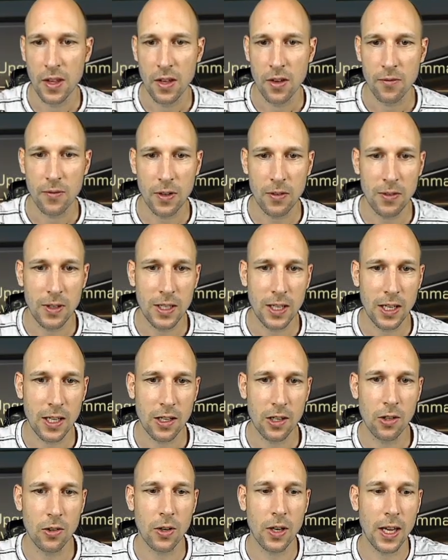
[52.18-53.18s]
When we take a
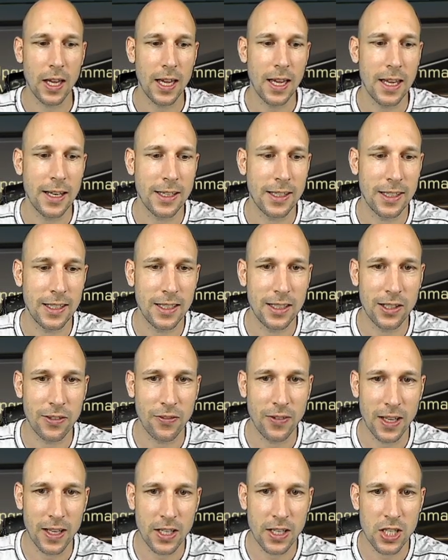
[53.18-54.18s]
look at these
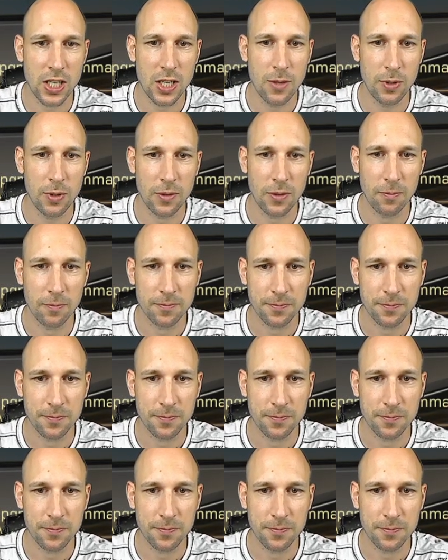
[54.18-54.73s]
flagships,